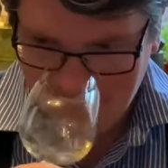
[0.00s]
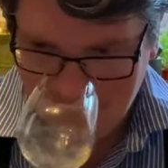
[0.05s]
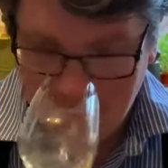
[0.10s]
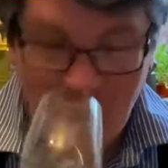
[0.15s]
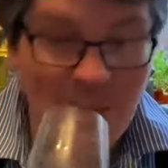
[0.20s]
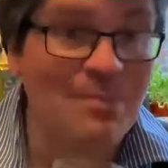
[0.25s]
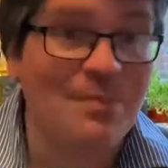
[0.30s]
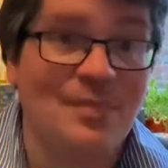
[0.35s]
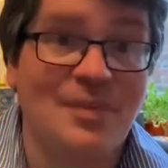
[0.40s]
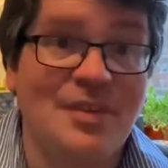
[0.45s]

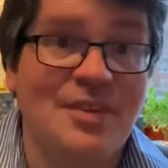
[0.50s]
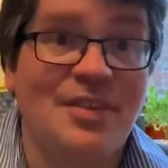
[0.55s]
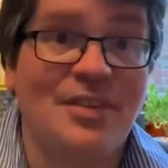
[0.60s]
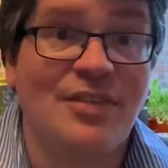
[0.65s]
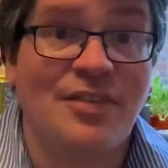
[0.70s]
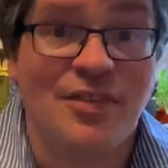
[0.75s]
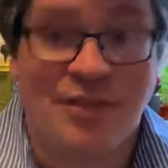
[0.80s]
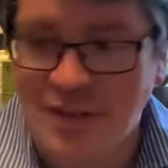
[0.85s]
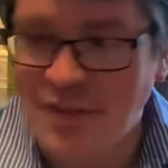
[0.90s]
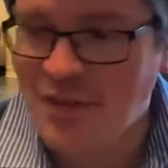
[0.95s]
yep, this
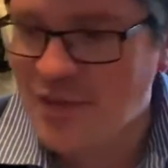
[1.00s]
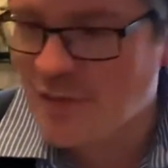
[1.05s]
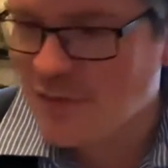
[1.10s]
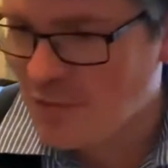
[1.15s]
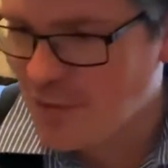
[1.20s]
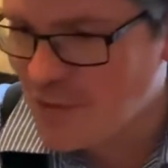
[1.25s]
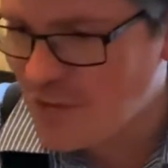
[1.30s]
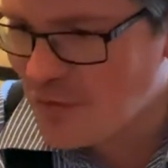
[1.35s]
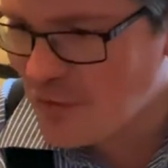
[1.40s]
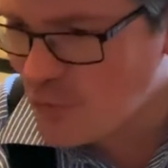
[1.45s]

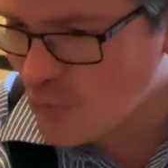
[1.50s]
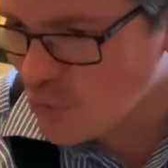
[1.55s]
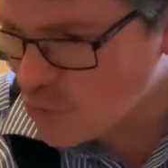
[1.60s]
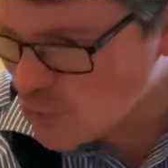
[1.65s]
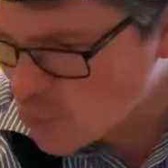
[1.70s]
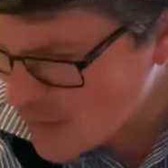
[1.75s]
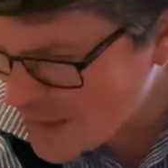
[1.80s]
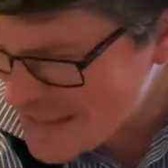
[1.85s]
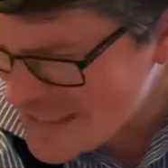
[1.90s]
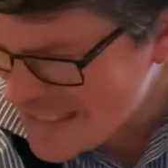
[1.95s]
is good.
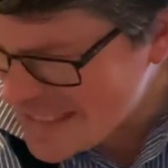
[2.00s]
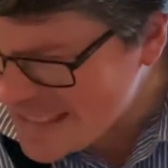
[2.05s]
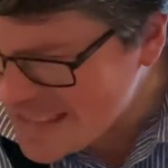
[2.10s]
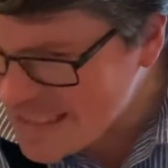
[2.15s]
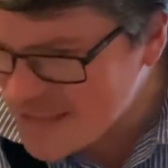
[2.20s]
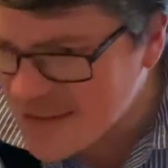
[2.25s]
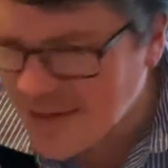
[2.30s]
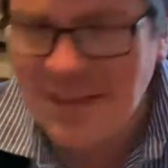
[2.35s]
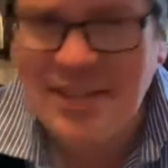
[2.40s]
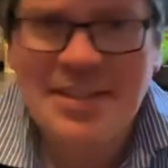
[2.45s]

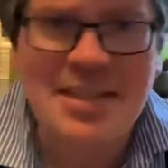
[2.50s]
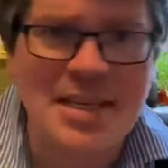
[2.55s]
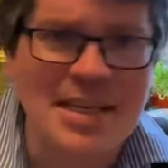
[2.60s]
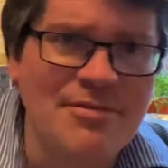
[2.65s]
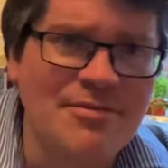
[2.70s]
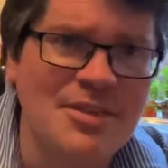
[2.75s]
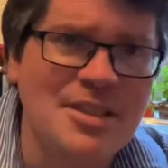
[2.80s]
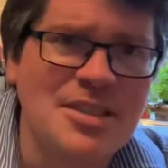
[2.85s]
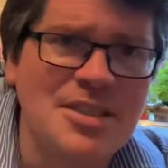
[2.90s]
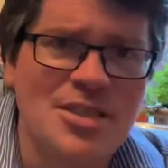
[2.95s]

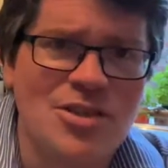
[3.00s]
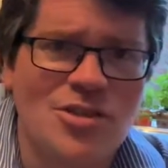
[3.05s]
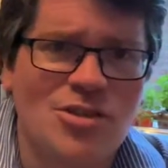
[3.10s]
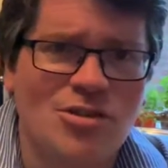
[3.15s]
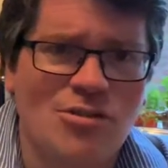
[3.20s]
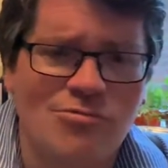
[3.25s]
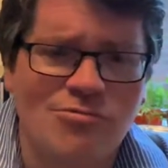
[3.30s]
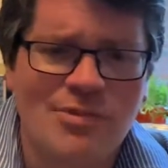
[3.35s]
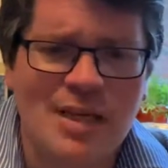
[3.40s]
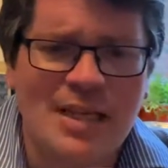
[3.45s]
2019 vintage,
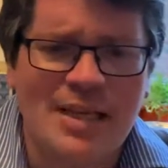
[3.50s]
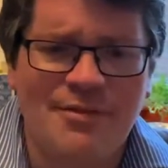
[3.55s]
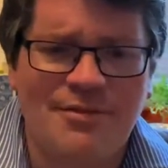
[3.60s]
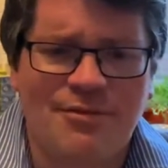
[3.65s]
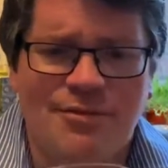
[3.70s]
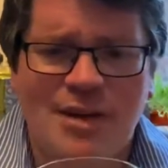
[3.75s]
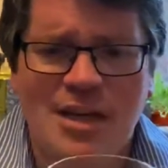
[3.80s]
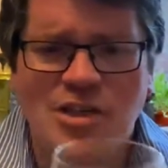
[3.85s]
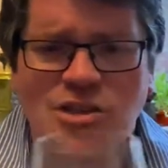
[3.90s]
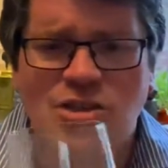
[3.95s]
so really
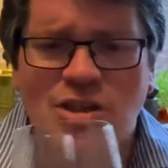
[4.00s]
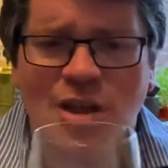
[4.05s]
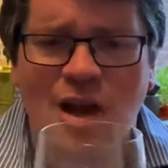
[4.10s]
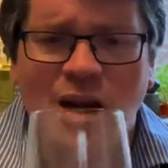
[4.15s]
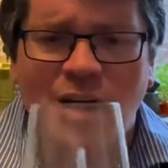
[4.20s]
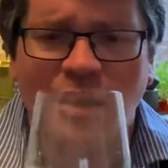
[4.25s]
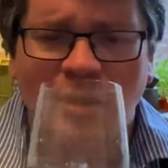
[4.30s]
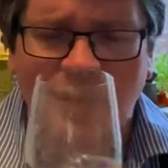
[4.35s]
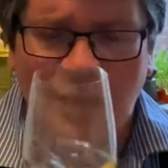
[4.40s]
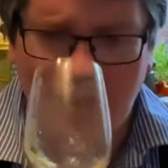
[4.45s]
fresh,
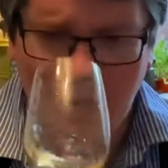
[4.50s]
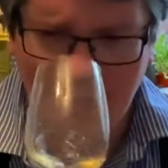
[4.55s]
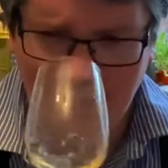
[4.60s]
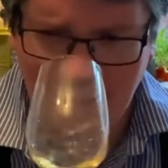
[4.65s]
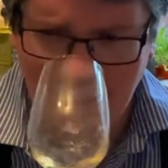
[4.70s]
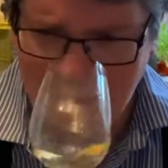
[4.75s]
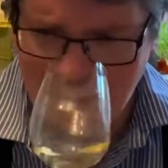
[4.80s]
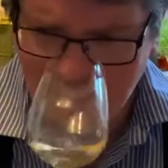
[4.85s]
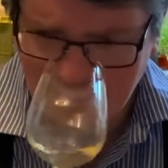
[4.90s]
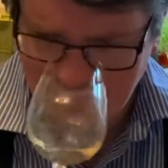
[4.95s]
young,
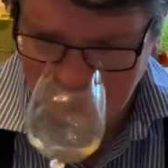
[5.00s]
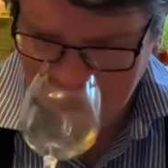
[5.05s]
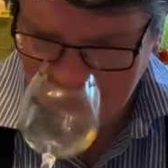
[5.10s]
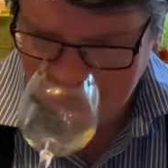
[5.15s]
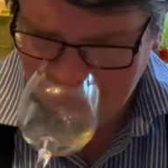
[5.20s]
lively.